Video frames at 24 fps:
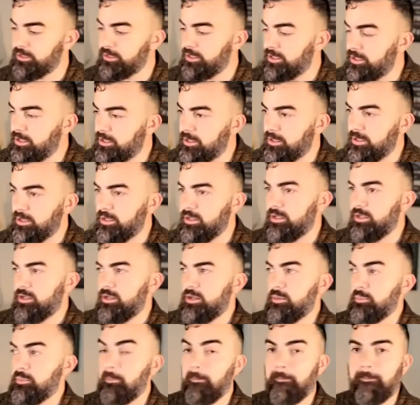Yeah.
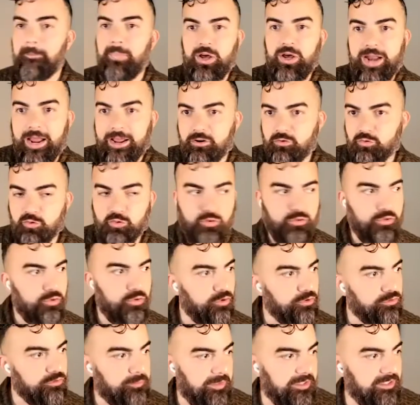But I grew
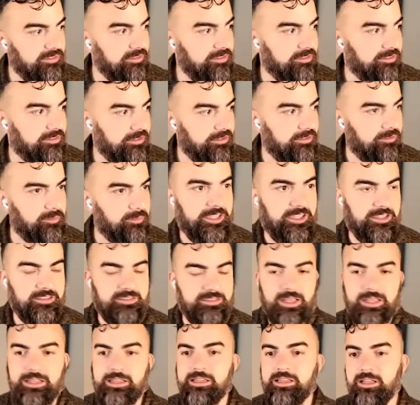those businesses because I
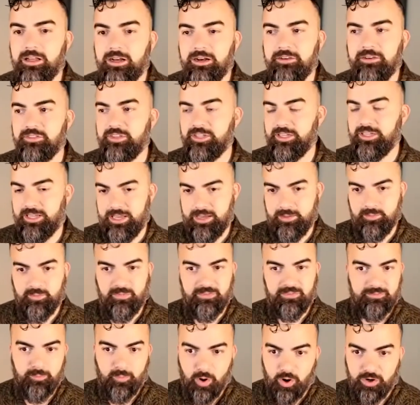love the game of
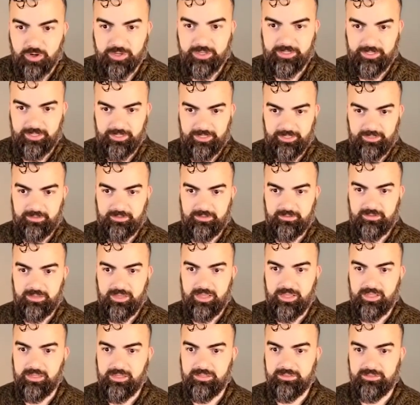marketing
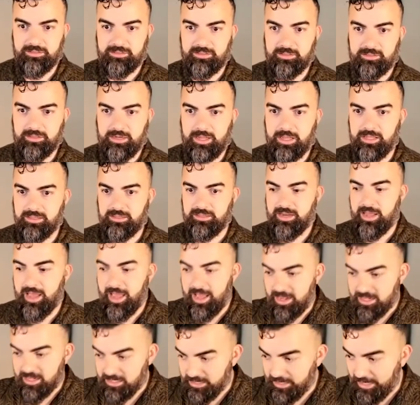and and
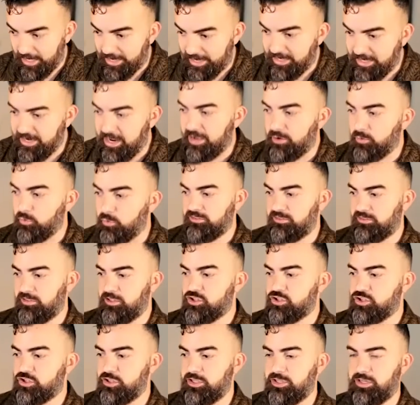client
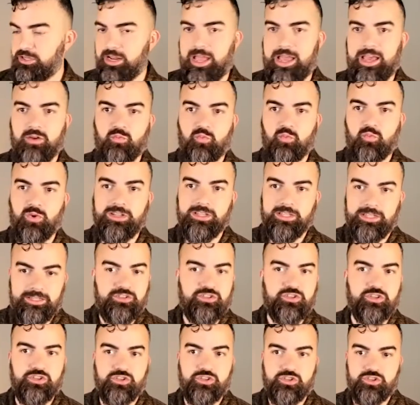acquisition and
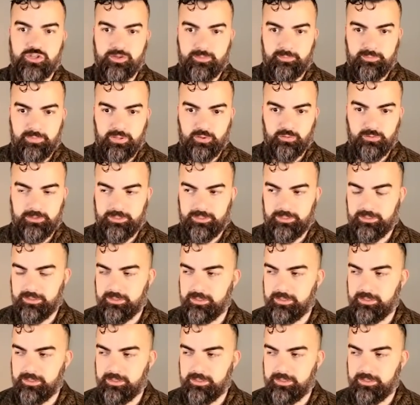relationship right. building.